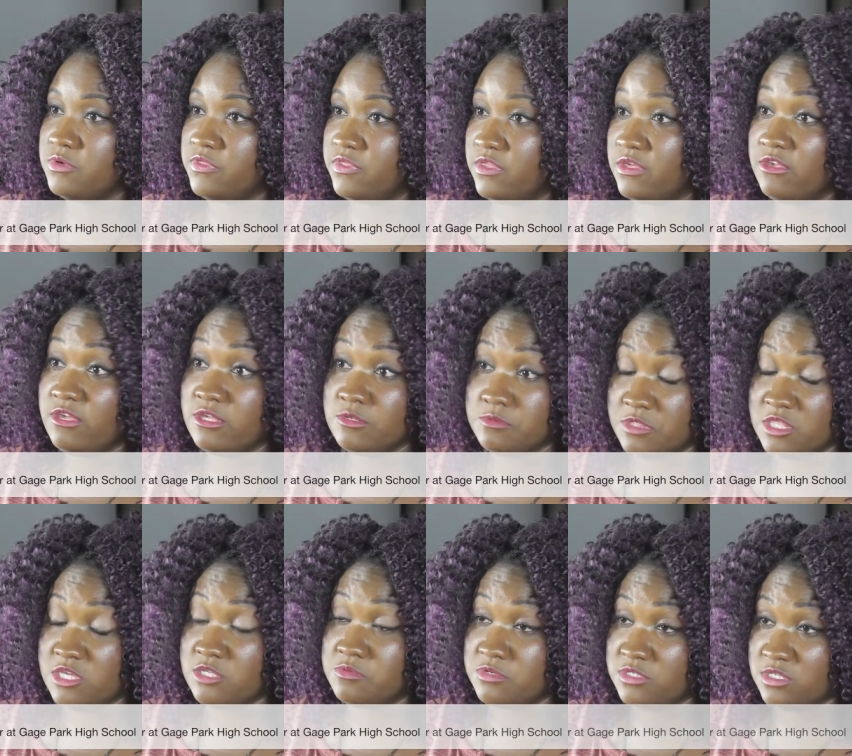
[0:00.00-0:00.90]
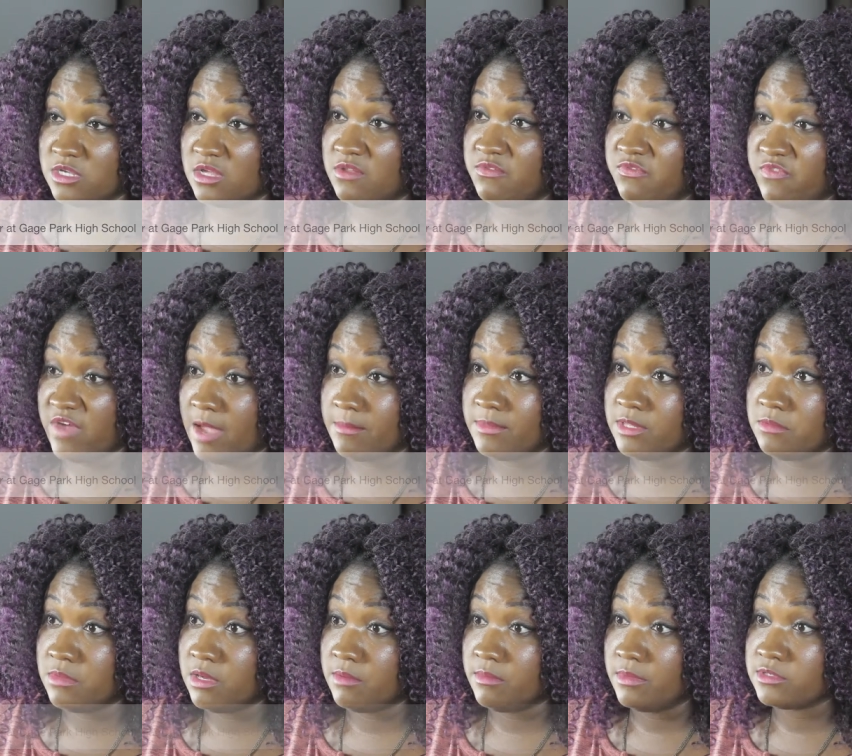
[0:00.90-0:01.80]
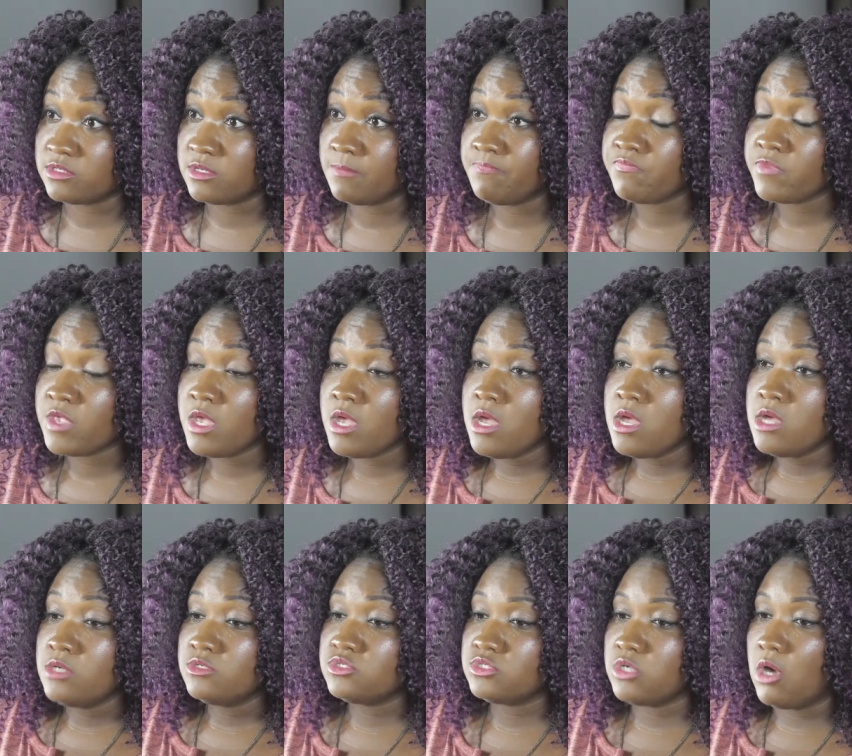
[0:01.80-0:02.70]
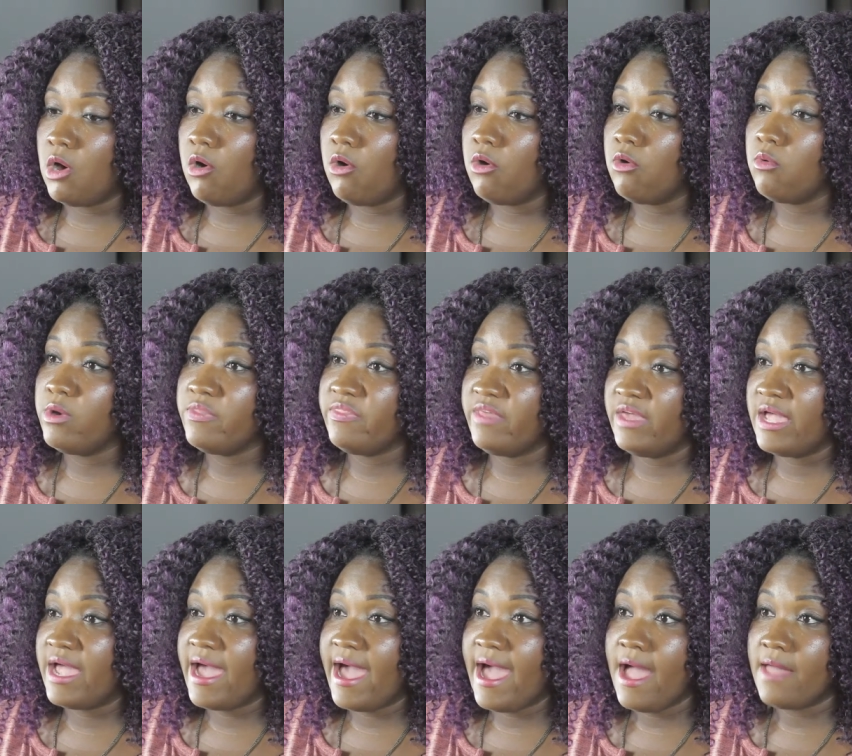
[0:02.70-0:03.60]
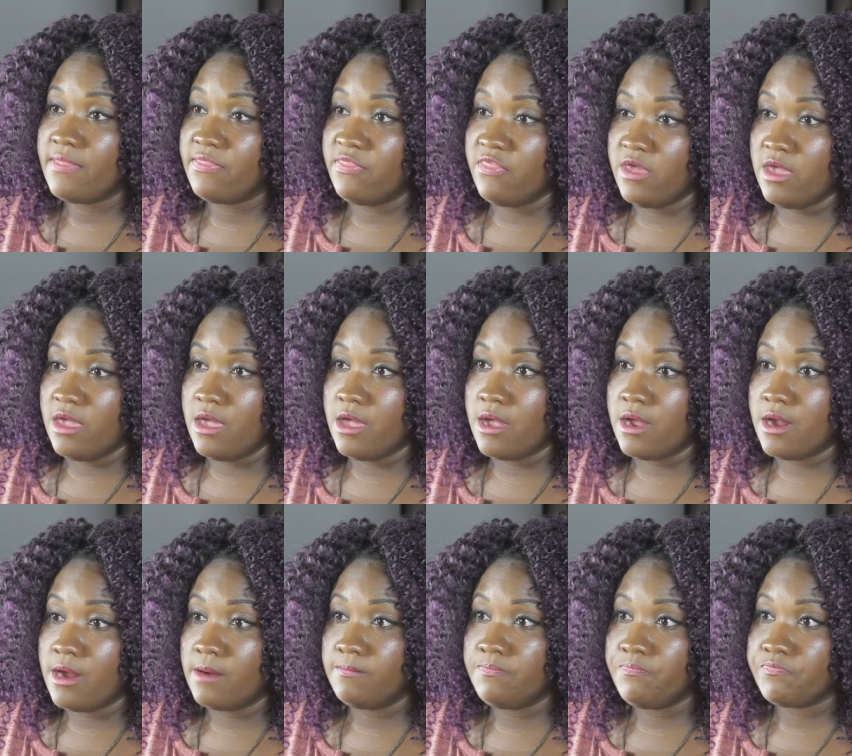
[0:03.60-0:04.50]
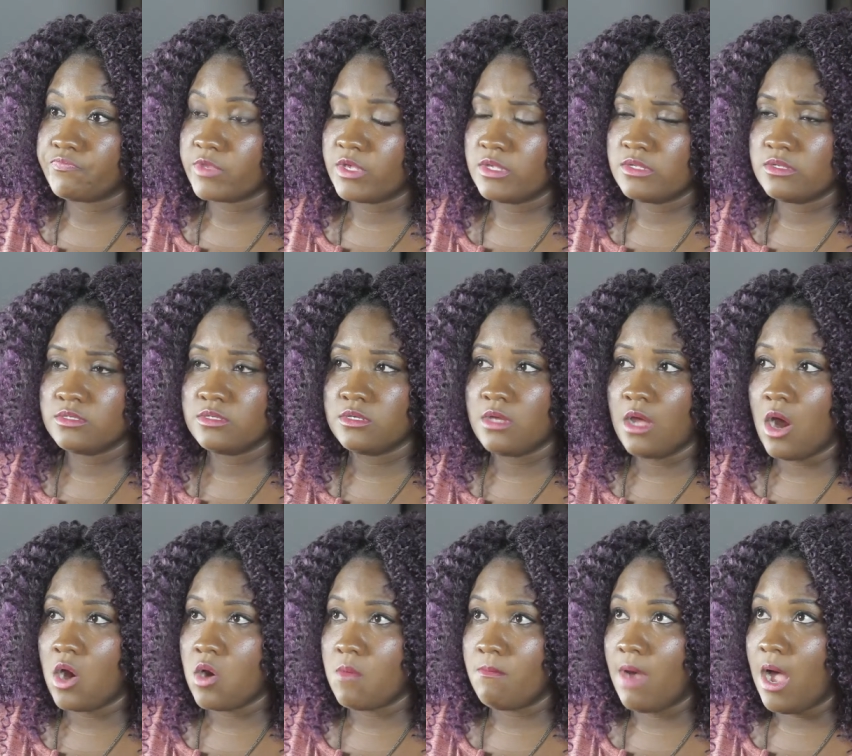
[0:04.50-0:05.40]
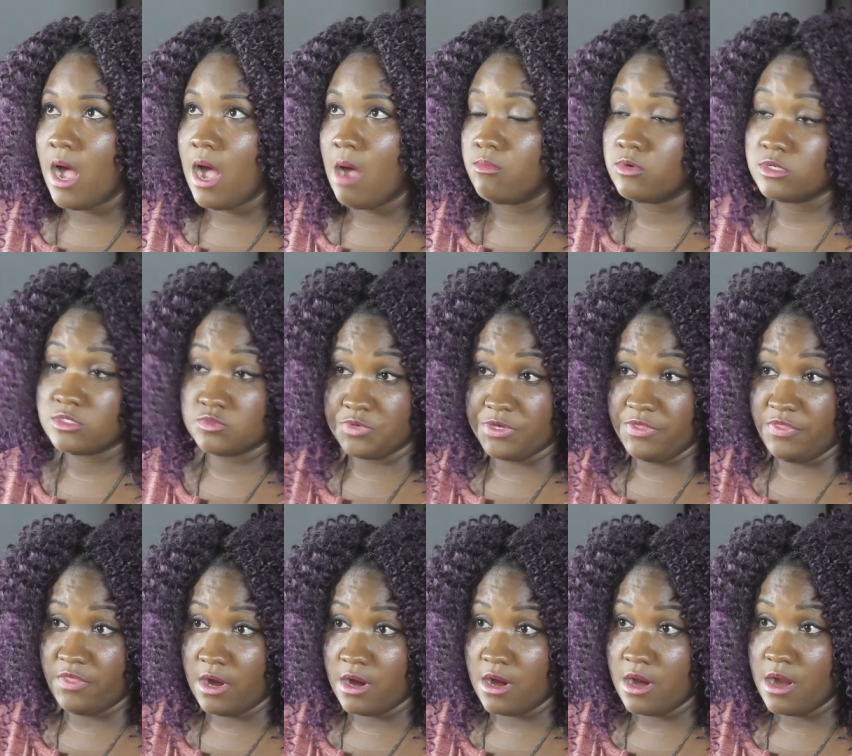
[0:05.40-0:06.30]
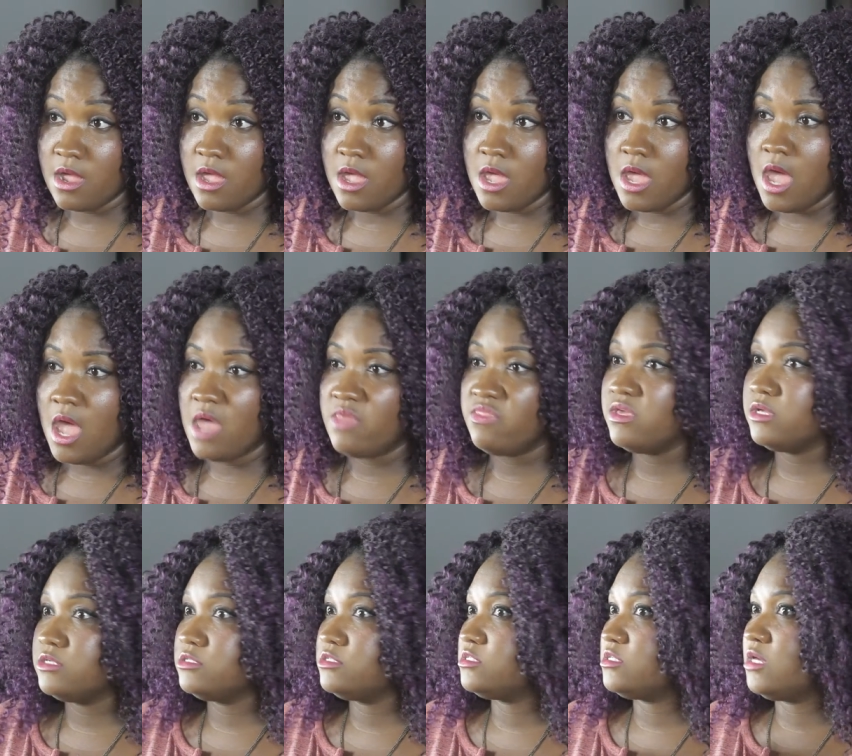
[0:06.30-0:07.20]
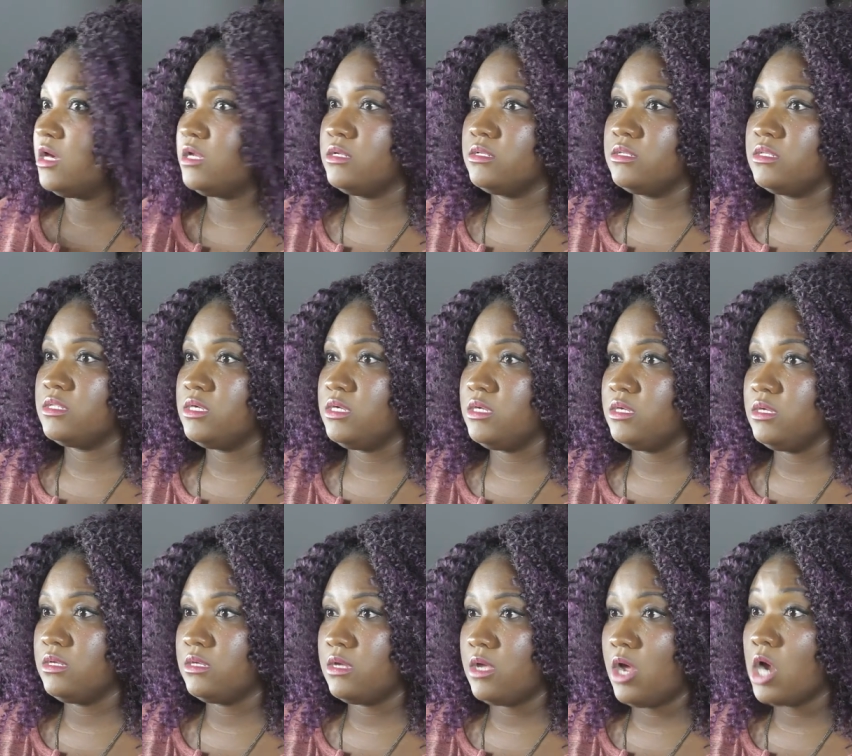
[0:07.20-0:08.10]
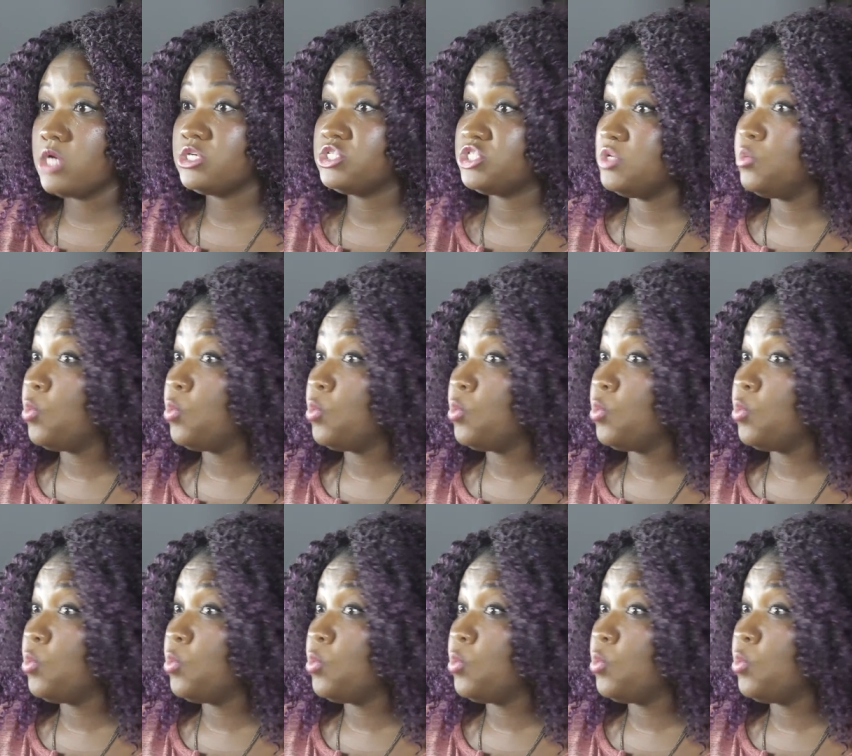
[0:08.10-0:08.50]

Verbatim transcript: with the, these particular family members. So when they got there, her mom was with her, and then suddenly she